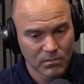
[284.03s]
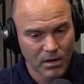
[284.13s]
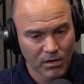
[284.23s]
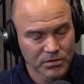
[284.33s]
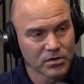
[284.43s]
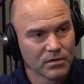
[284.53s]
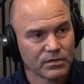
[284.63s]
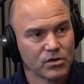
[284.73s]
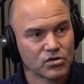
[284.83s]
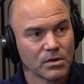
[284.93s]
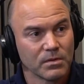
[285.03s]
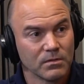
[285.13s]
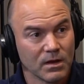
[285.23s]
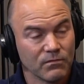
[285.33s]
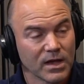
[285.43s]
an alternative leadership and
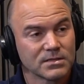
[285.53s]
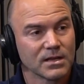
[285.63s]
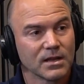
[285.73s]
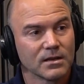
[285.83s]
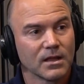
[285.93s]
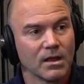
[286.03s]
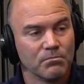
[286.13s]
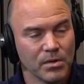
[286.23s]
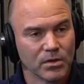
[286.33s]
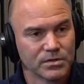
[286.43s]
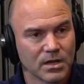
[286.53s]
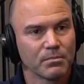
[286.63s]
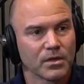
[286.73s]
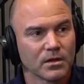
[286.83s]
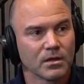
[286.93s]
invest in it and build
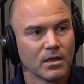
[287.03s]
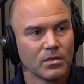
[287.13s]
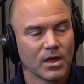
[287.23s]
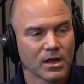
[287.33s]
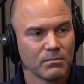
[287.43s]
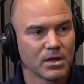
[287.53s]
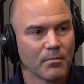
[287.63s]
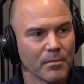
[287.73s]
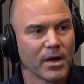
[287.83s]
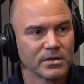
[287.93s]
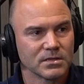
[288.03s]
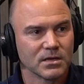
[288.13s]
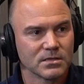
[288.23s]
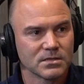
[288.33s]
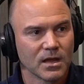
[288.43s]
something that can become a
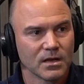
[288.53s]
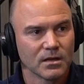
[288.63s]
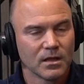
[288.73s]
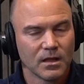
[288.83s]
Palestinian state.